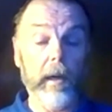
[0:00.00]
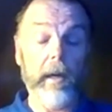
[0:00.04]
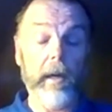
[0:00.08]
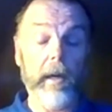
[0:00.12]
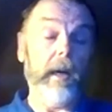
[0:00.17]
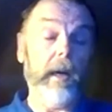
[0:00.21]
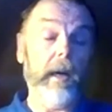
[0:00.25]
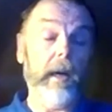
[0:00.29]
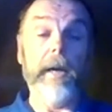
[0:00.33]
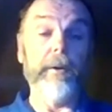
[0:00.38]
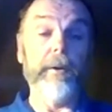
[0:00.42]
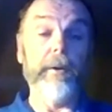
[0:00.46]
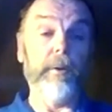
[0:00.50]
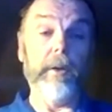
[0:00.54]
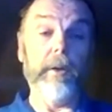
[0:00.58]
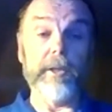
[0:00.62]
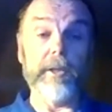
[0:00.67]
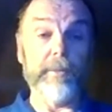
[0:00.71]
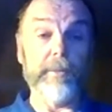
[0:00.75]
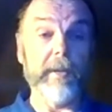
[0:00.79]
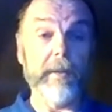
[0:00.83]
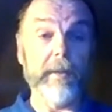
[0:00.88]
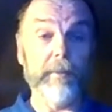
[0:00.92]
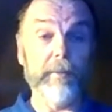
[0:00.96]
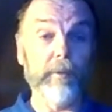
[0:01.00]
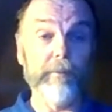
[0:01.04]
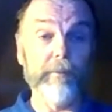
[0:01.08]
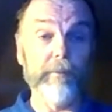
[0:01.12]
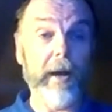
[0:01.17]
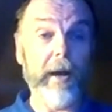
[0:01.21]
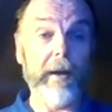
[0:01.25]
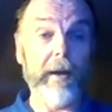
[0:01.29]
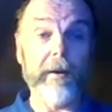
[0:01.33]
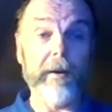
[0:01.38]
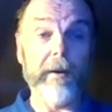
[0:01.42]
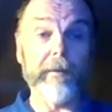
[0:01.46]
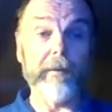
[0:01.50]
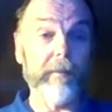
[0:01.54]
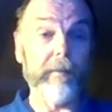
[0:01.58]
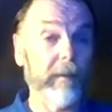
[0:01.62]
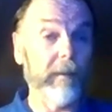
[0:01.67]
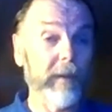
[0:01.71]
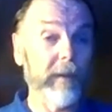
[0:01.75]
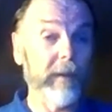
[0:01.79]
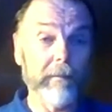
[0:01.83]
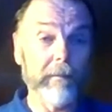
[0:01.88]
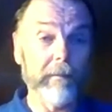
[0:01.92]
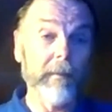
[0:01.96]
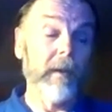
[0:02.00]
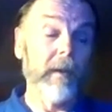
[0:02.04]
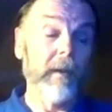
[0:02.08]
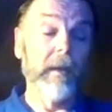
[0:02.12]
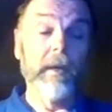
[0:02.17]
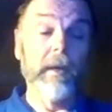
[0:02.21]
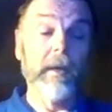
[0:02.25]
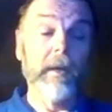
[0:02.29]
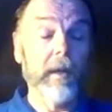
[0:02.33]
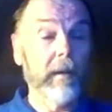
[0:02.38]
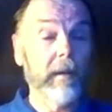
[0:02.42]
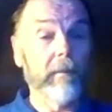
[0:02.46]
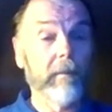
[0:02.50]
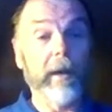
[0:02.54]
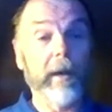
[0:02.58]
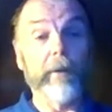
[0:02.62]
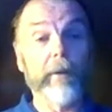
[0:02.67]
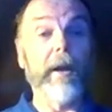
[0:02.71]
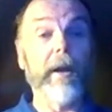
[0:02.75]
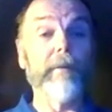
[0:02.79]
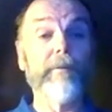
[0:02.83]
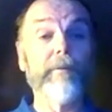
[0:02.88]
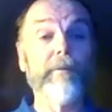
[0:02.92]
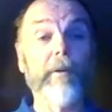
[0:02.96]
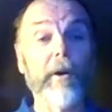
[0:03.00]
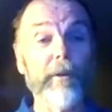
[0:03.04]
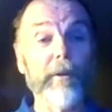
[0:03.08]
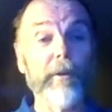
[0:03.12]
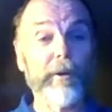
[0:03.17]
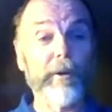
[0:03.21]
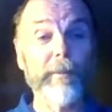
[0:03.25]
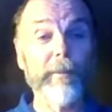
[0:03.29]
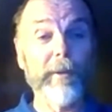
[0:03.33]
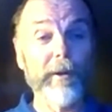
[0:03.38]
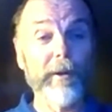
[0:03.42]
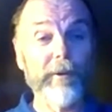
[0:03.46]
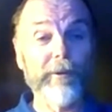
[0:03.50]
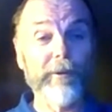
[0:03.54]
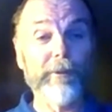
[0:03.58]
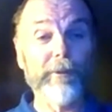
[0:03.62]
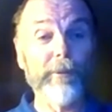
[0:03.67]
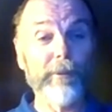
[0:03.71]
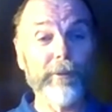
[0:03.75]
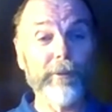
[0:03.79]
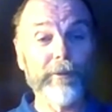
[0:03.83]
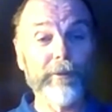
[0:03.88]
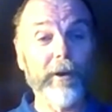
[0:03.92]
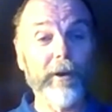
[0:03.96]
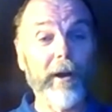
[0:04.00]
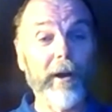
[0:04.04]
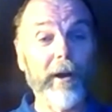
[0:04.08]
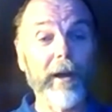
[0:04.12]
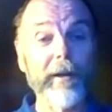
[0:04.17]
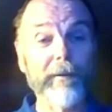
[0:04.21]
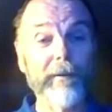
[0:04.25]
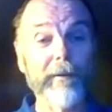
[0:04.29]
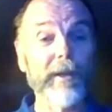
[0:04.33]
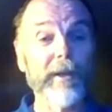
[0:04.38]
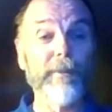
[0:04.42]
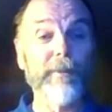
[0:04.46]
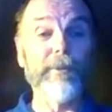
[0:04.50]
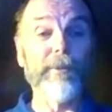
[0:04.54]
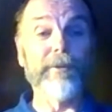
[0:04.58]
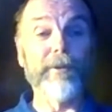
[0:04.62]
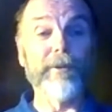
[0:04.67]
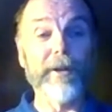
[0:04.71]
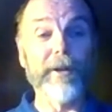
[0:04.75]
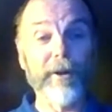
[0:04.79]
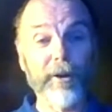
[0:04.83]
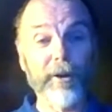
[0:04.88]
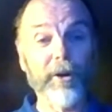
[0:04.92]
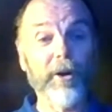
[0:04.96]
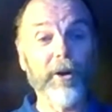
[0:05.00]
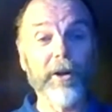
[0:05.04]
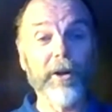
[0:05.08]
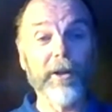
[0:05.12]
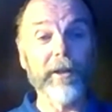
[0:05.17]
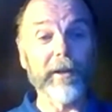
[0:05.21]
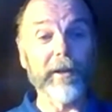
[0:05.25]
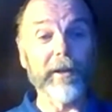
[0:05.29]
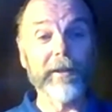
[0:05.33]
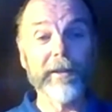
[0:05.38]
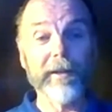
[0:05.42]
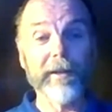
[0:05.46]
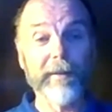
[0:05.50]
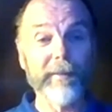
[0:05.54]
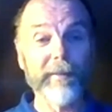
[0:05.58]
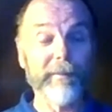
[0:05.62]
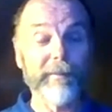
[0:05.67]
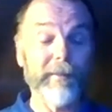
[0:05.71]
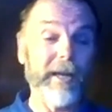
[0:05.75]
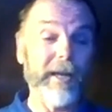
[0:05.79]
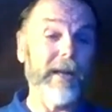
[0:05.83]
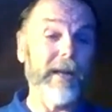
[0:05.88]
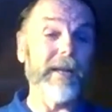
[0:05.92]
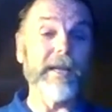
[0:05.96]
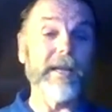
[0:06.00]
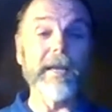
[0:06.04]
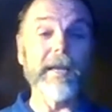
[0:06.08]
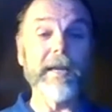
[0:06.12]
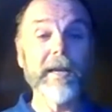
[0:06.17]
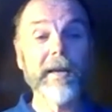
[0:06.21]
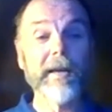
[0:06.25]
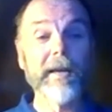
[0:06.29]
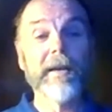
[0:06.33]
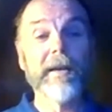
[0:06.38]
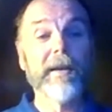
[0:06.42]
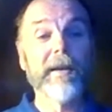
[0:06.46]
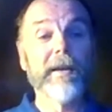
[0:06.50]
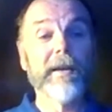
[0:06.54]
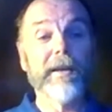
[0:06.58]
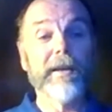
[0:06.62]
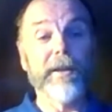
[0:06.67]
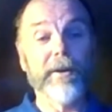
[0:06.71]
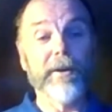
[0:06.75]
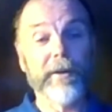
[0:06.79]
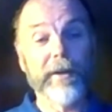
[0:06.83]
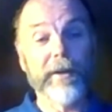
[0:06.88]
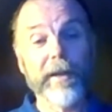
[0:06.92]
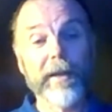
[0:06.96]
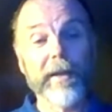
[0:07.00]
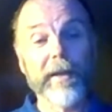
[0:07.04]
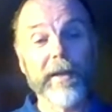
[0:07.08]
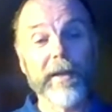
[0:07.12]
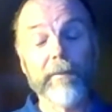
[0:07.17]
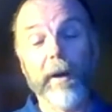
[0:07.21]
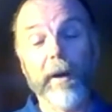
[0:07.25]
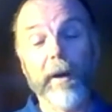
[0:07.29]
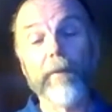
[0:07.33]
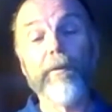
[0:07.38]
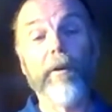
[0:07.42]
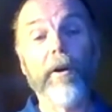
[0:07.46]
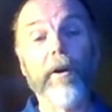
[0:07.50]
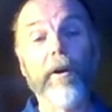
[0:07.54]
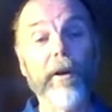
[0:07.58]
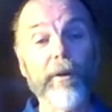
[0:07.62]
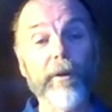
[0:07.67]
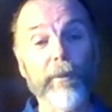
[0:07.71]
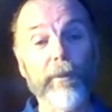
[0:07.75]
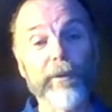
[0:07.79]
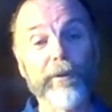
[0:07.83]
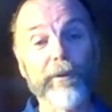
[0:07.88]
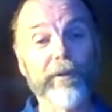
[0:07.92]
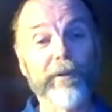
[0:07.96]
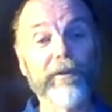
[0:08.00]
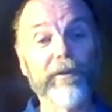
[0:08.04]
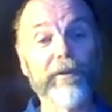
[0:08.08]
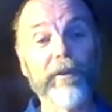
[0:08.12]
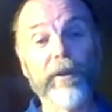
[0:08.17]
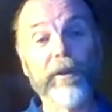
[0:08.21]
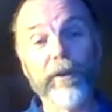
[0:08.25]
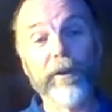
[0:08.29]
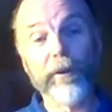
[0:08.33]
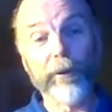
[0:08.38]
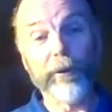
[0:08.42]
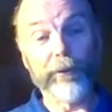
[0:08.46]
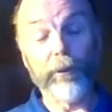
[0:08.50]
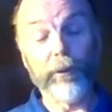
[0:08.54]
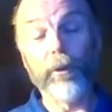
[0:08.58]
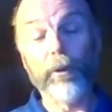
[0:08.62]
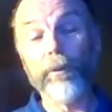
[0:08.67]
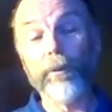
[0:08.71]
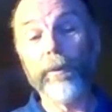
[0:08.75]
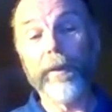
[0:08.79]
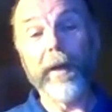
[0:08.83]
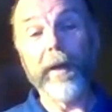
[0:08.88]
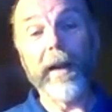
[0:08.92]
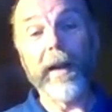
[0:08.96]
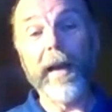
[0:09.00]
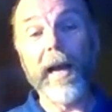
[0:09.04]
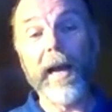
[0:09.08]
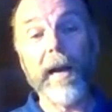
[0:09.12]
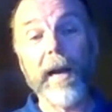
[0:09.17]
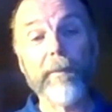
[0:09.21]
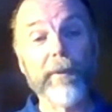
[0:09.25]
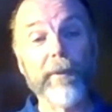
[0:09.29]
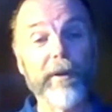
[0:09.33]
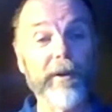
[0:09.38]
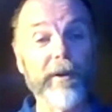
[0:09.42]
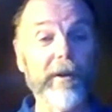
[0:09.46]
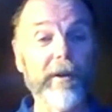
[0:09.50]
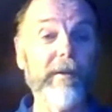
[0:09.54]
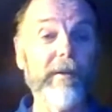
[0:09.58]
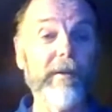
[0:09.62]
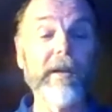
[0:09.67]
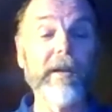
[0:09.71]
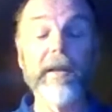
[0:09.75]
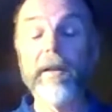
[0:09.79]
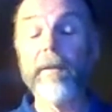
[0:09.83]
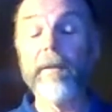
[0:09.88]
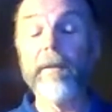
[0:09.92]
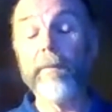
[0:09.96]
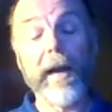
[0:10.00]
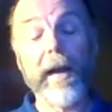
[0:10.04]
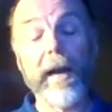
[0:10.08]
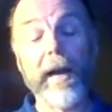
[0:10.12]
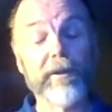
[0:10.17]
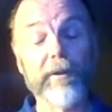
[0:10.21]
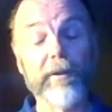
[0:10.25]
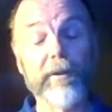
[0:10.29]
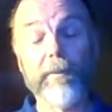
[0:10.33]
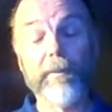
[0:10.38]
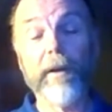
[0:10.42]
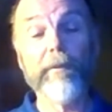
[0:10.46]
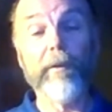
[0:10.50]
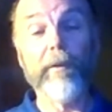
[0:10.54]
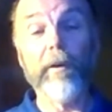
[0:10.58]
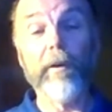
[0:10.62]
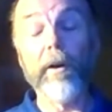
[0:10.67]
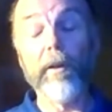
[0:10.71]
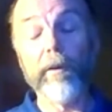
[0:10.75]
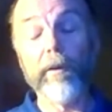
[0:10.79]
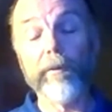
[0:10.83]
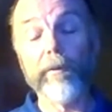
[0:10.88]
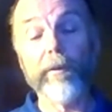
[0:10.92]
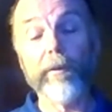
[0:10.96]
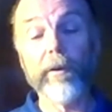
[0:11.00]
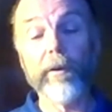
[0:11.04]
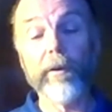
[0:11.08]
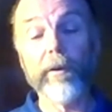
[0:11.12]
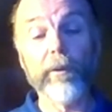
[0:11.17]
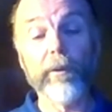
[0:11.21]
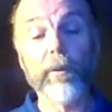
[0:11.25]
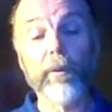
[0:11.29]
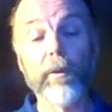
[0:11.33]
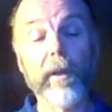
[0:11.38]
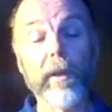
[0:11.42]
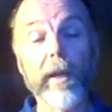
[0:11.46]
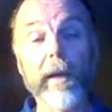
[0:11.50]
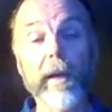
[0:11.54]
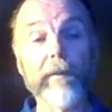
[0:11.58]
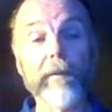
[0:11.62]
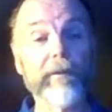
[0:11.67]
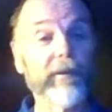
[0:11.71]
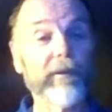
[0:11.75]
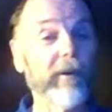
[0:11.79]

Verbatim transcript: I, I know lots of people who've had it. I mean, my grandfather committed suicide. He was an alcoholic, and, and he, you know, he, my father was 16 years old when that happened. It, it impacted my father for his whole life.